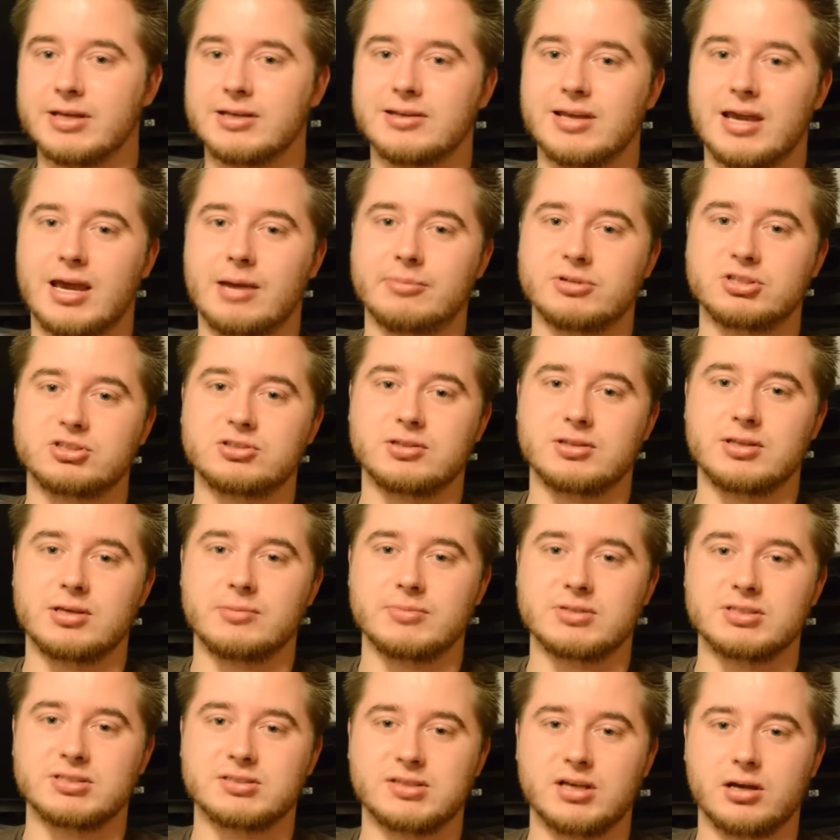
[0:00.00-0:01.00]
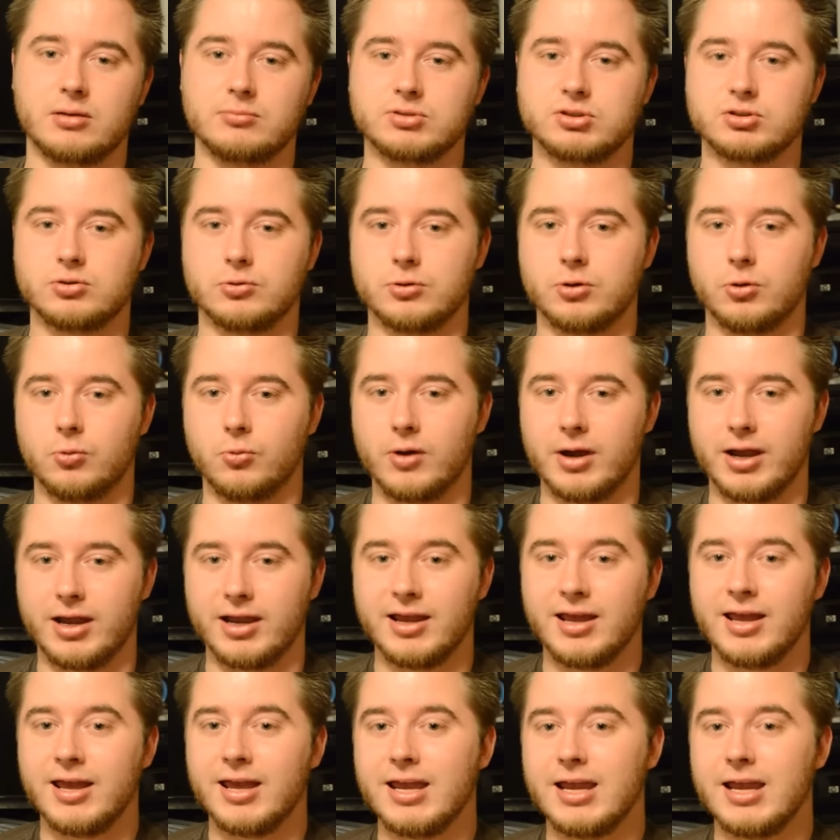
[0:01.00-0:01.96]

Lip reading: damage to them in some sort of way.